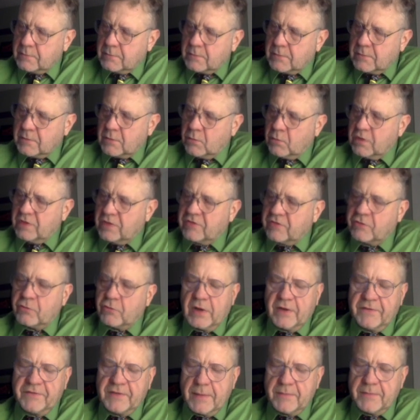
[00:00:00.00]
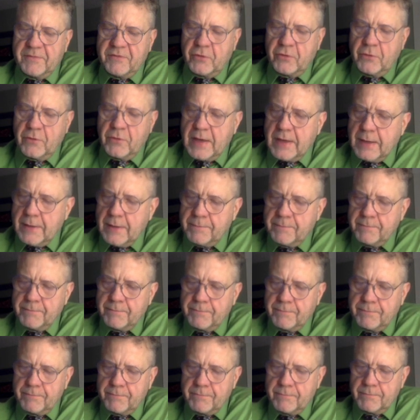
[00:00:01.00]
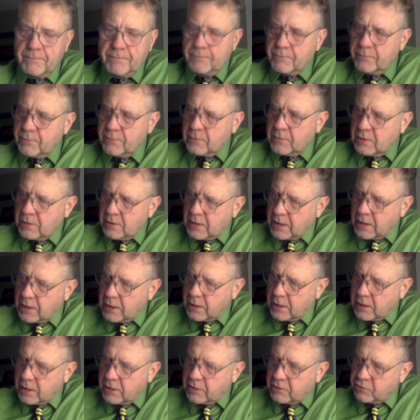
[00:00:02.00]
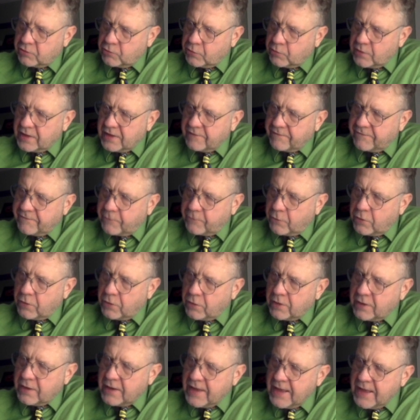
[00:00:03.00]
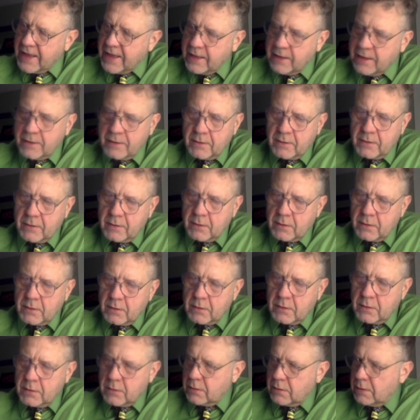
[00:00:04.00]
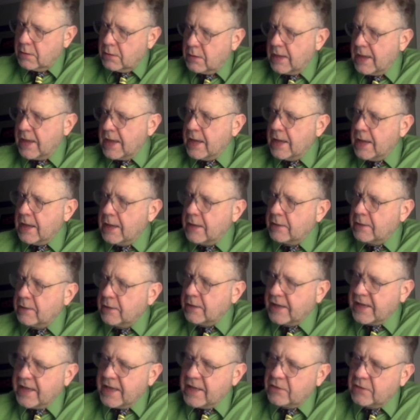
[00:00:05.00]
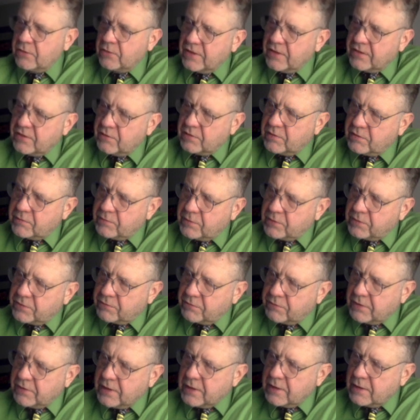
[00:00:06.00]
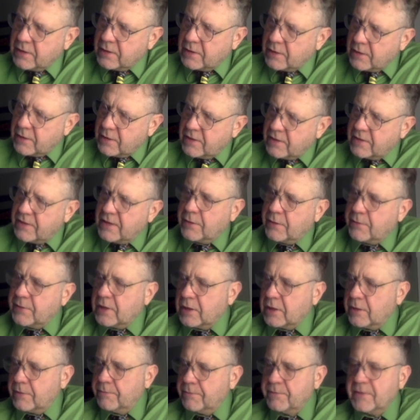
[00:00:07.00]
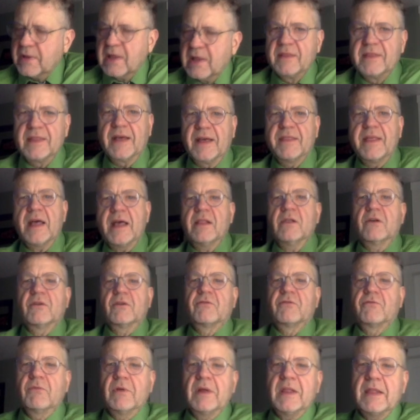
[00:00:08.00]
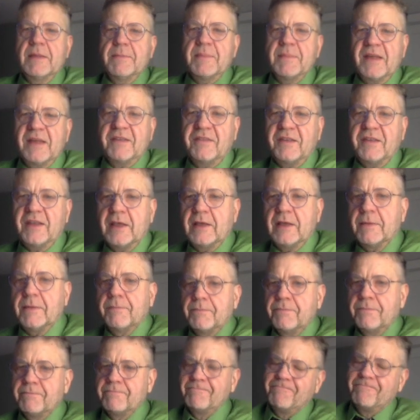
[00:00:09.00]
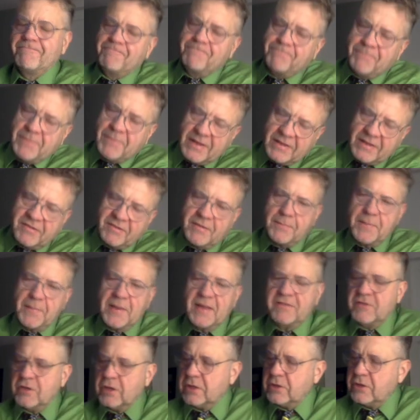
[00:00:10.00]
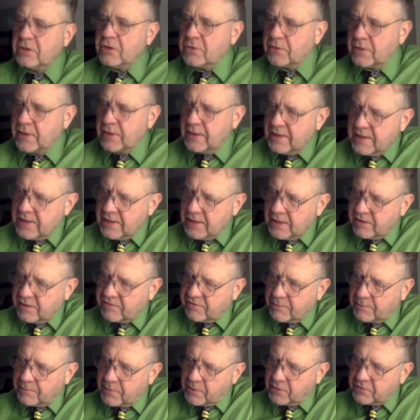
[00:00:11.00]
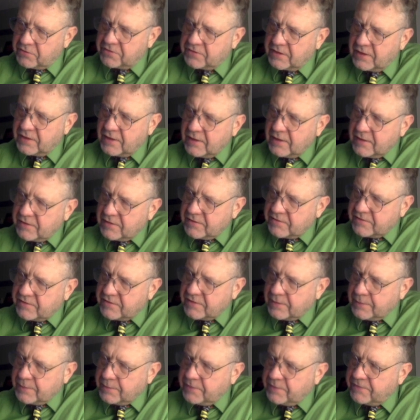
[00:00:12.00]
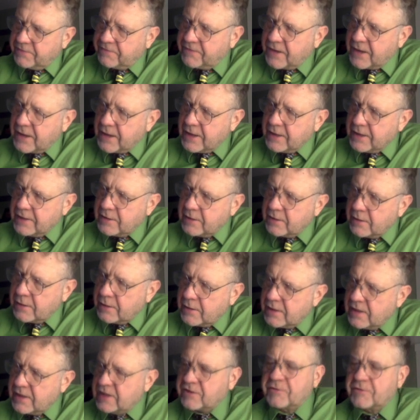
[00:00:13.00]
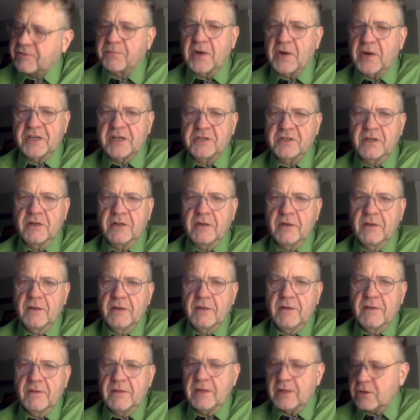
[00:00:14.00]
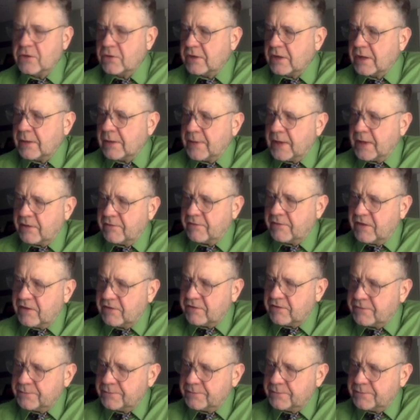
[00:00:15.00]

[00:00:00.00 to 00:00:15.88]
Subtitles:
What's 12 times 2a? 24a. And I can't do anything with the root 3. There we go. Now that looks really messy, but it's the best you can do. It is the most simplified expression that you can come out of this.